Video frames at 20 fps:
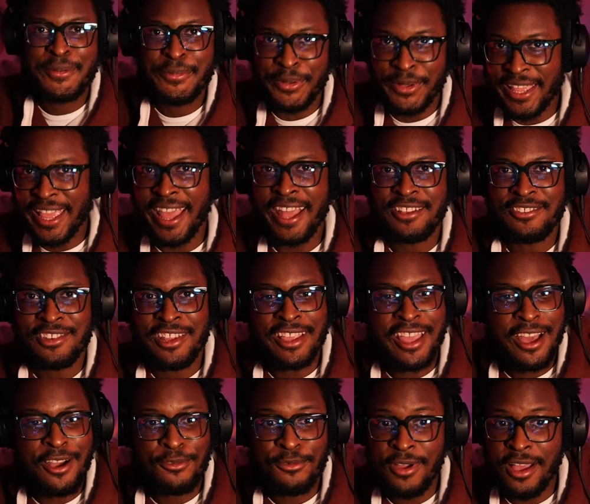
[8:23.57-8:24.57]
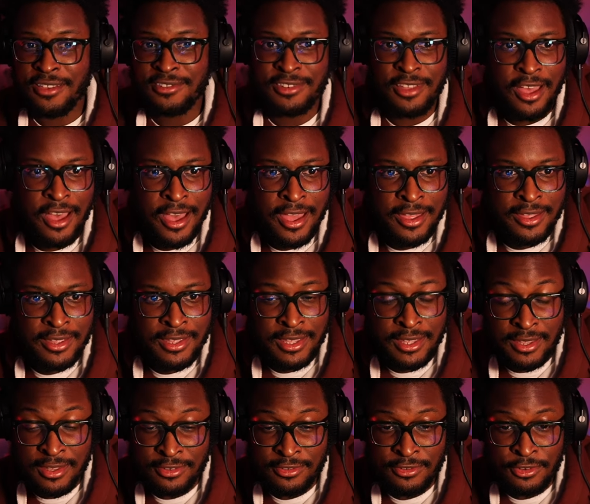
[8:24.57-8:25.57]
But yeah, check out Ross Scott.
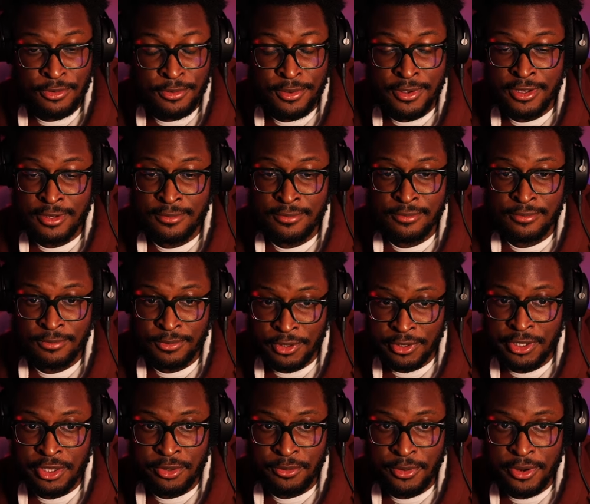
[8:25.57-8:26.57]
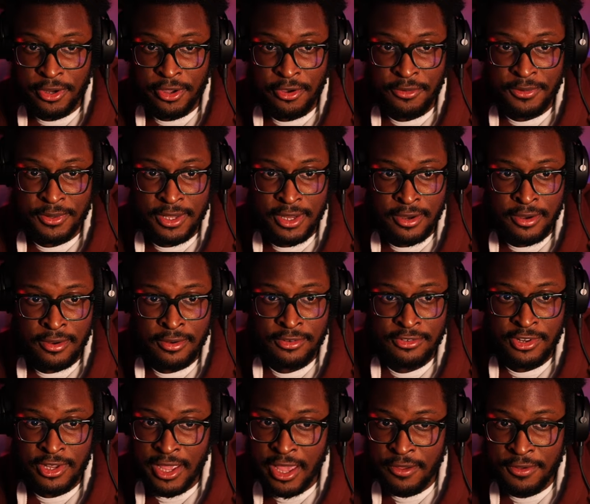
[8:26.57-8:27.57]
He's doing really good work over there.
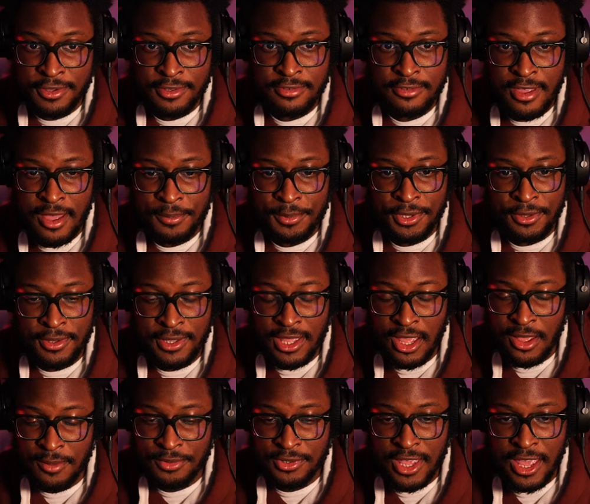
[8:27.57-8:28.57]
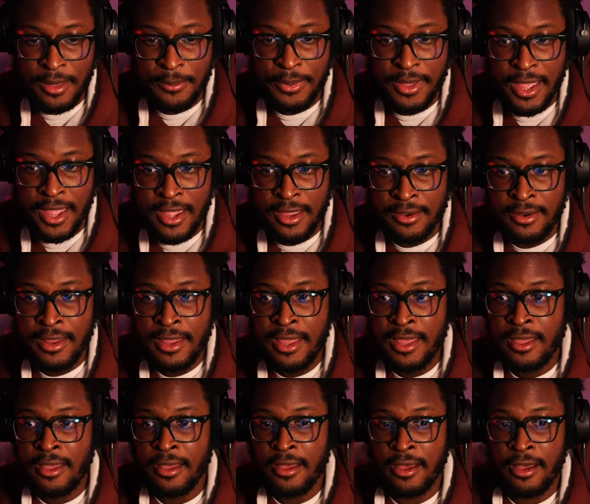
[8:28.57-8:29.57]
Check out his Stop Killing Games campaign.
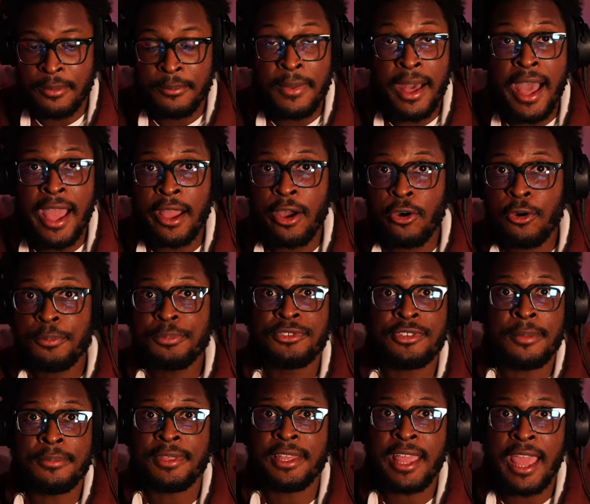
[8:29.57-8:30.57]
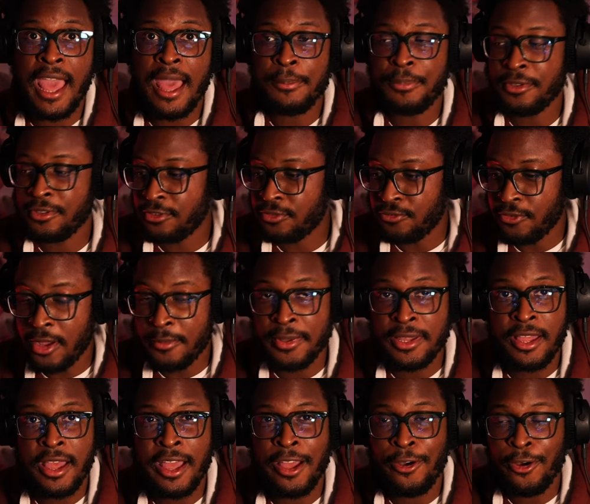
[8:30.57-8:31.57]
Um, I hope something happens from
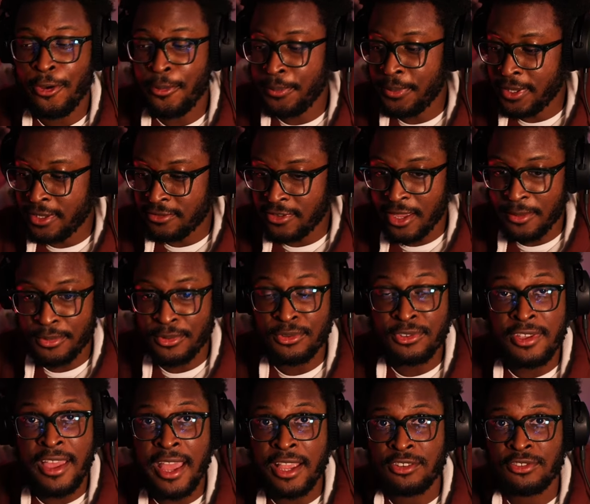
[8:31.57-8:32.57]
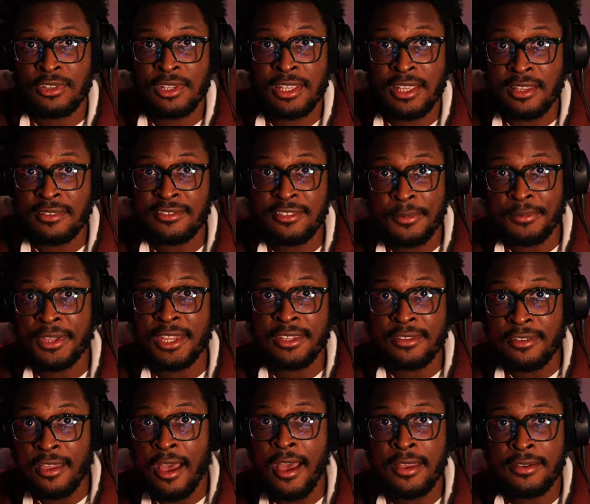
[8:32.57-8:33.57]
it. I hope he's able to actually get something
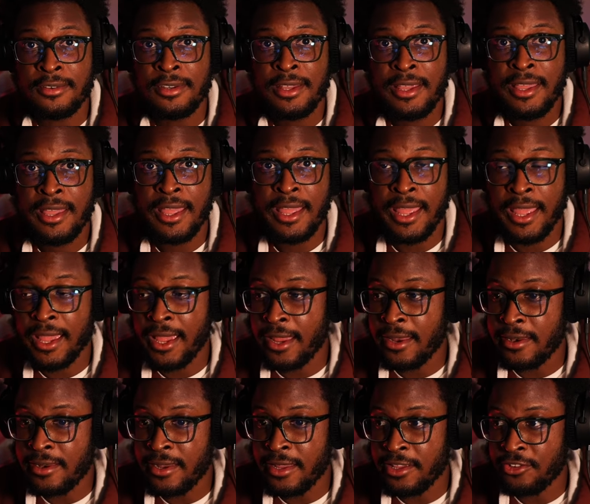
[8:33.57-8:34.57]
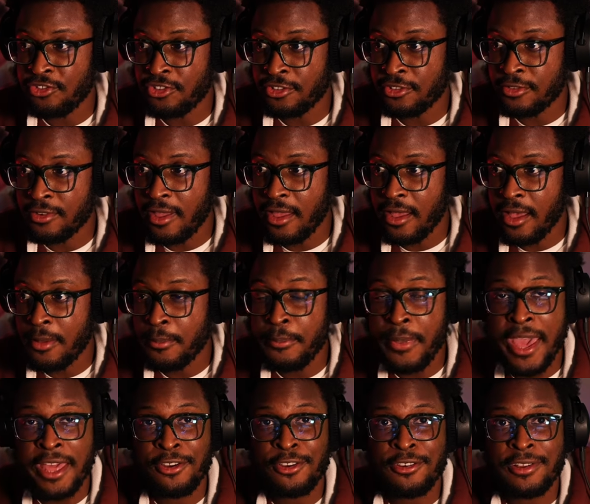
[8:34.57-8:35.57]
done, and it's just a
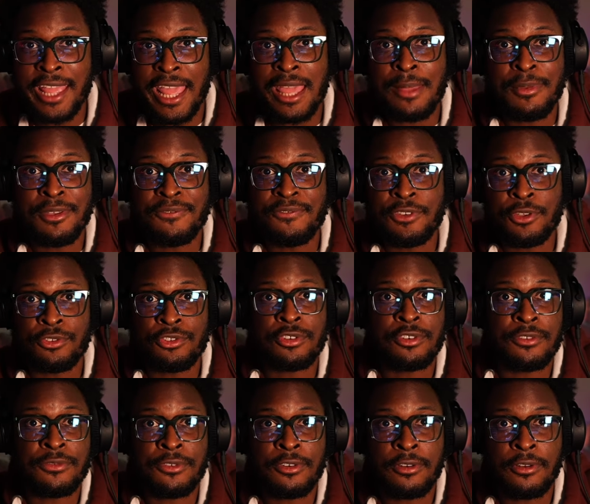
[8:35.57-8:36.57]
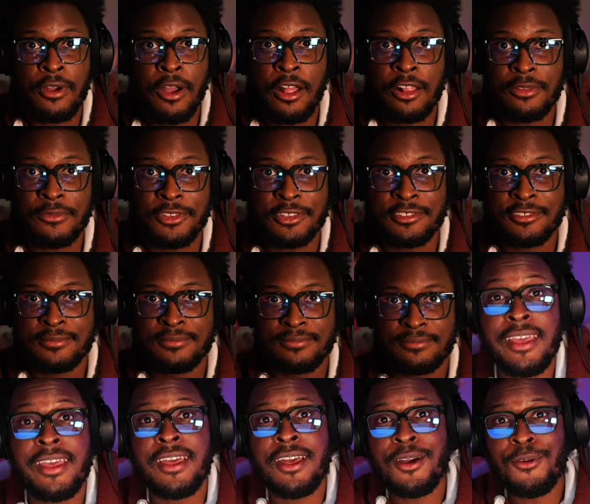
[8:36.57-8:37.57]
better gaming future for all of us.
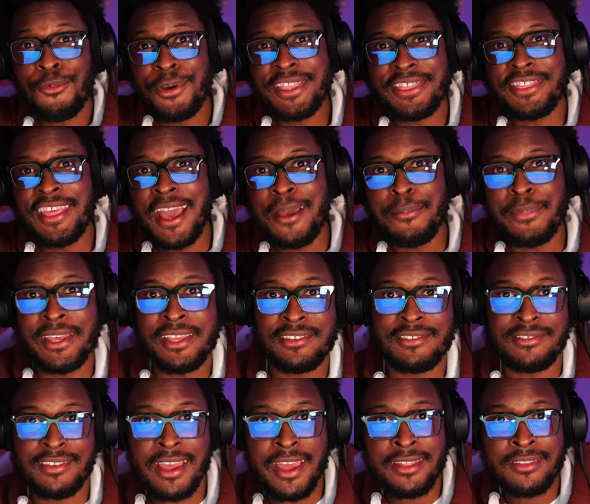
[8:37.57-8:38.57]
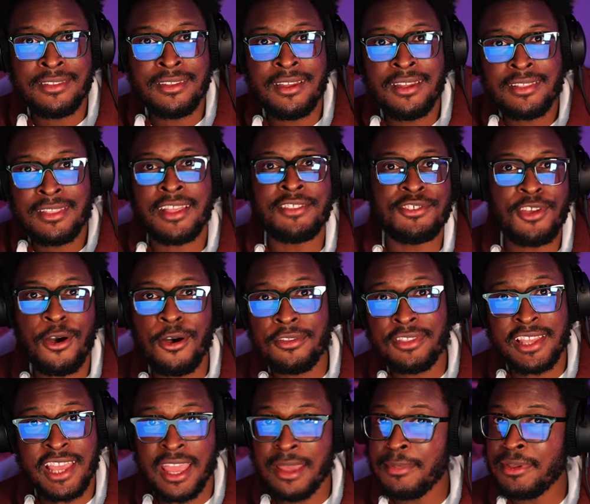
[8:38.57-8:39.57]
With that being said, that's all
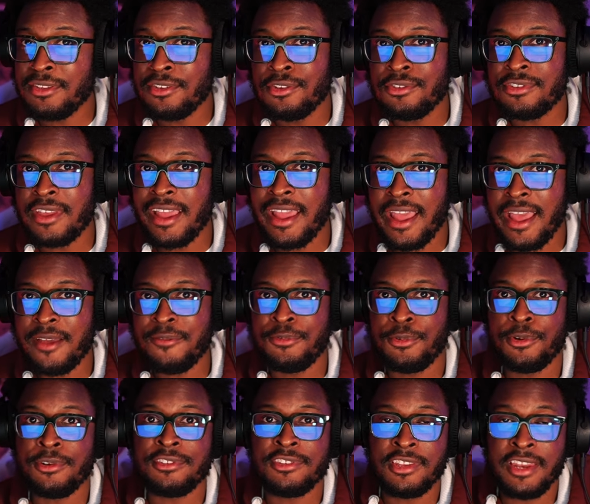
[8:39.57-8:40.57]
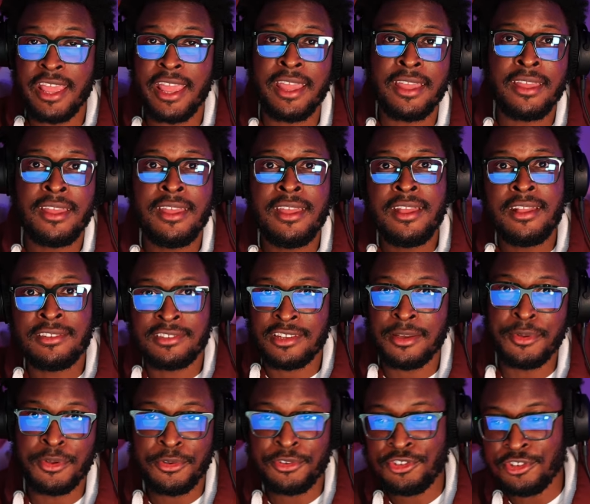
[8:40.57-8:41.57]
the gaming news I have for today. Tell
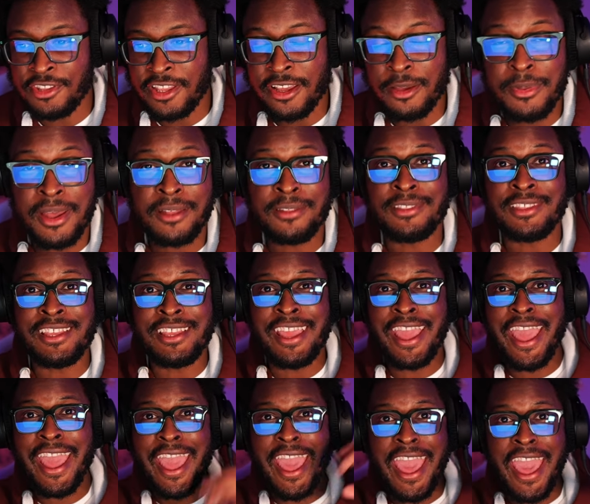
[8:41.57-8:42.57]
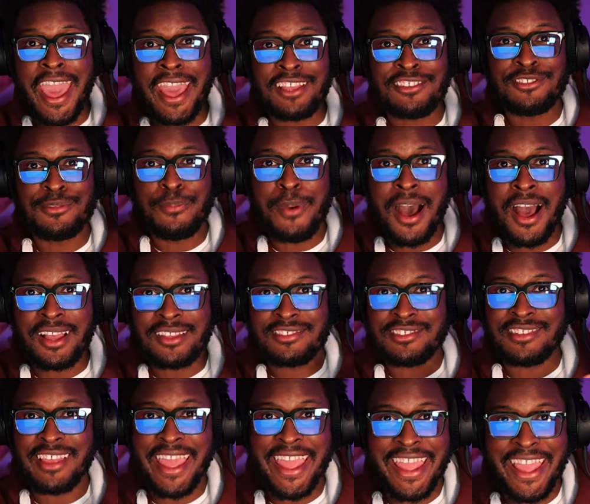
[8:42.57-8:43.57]
me what you think about the
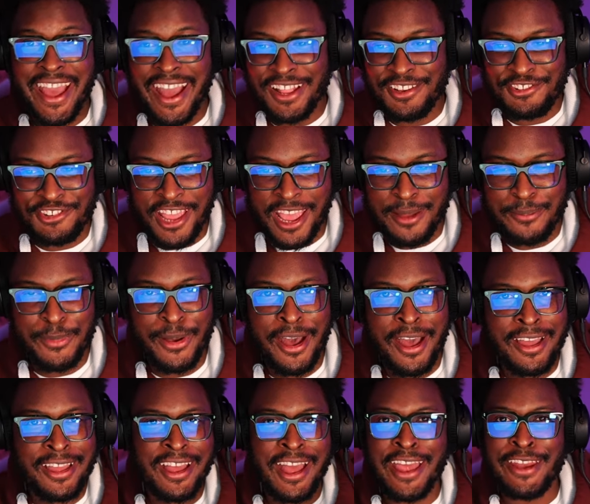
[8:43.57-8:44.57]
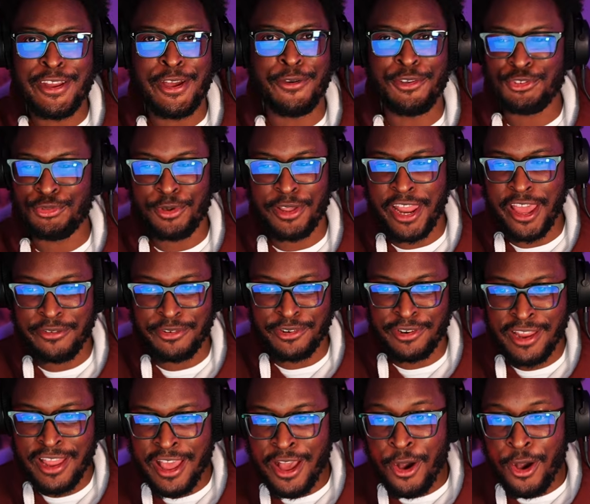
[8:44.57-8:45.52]
Xbox A I chatbot. I know it's whatever.